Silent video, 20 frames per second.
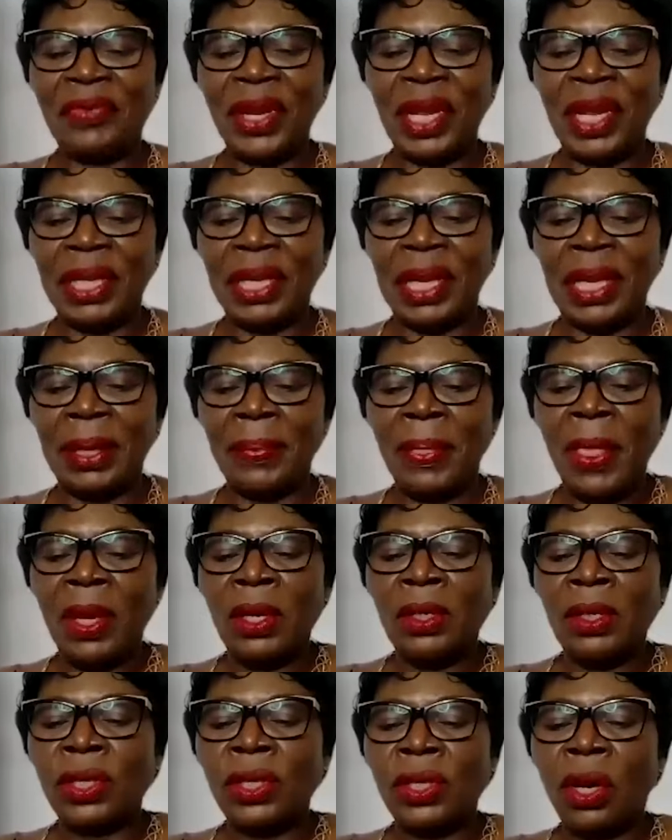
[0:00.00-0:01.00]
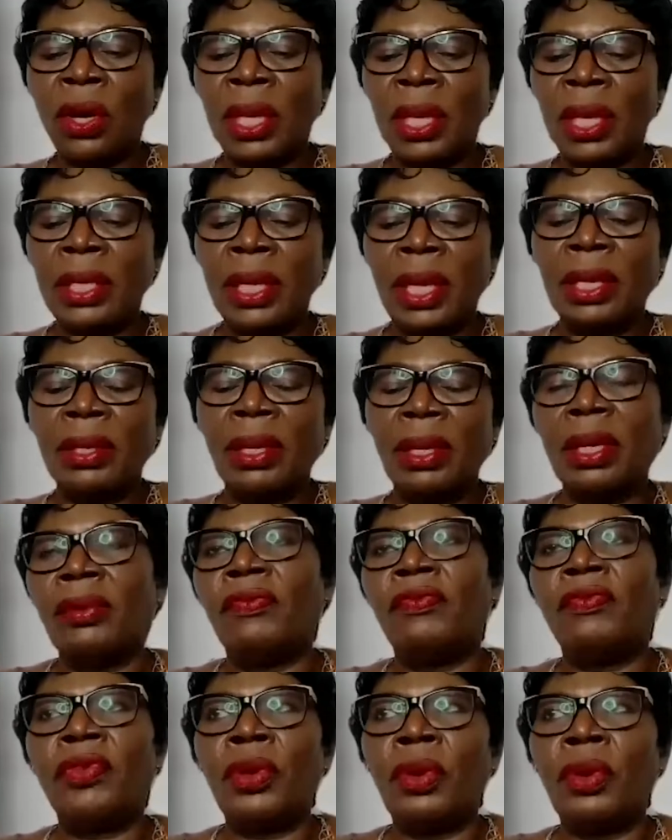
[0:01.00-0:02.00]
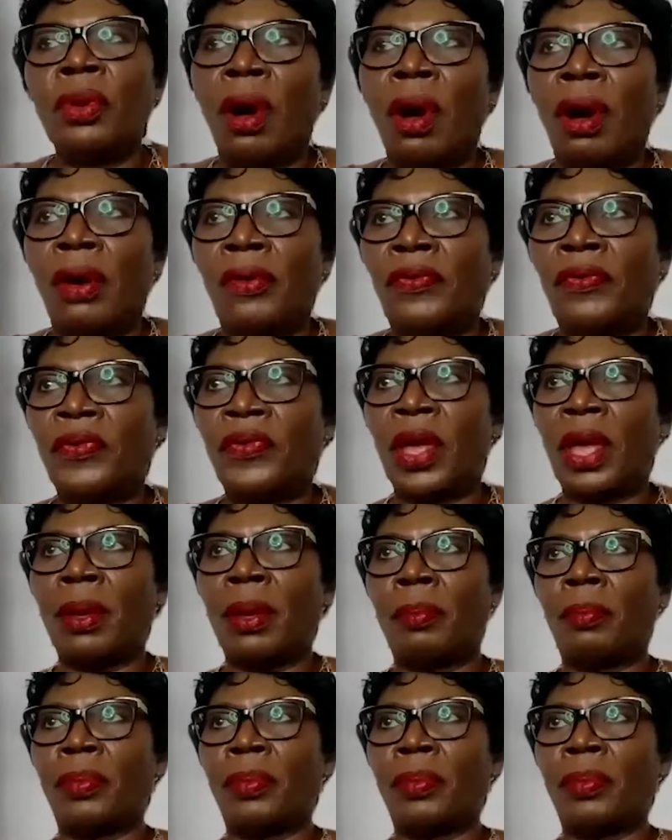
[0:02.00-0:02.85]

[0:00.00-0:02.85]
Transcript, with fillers: Definitely. So in view of